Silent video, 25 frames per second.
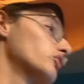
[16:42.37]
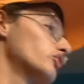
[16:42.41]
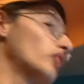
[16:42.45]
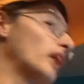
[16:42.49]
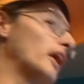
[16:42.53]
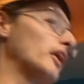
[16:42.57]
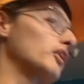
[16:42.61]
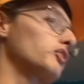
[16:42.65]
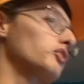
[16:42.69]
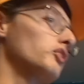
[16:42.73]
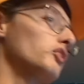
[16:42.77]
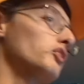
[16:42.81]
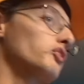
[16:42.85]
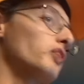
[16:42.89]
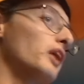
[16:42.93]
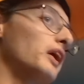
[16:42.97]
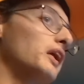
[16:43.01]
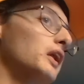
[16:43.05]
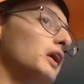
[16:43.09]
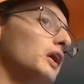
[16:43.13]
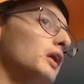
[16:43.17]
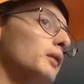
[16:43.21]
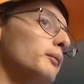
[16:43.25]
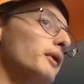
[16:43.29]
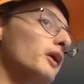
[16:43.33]
Texas, they
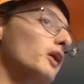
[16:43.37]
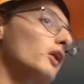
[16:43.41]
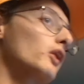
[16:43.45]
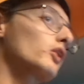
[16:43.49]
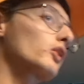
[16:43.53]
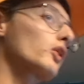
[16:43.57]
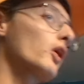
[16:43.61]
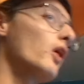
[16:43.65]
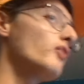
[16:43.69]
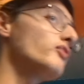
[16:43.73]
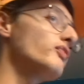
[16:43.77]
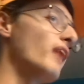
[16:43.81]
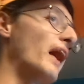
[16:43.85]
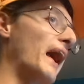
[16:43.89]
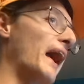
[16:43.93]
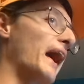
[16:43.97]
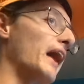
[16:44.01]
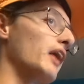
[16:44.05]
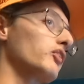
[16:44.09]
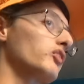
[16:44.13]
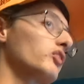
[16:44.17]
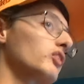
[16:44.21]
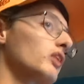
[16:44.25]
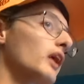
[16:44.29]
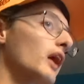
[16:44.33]
need a miracle
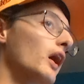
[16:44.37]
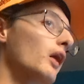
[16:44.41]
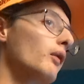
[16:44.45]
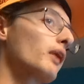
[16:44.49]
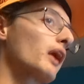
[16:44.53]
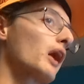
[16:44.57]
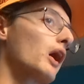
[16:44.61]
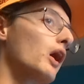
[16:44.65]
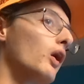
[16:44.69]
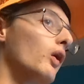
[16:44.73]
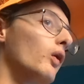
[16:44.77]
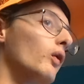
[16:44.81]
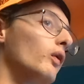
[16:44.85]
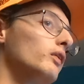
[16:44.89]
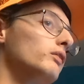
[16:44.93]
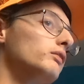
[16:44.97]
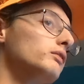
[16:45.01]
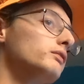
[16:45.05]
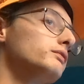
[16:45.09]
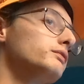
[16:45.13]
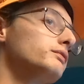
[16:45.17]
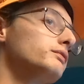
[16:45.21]
fast. Here we go.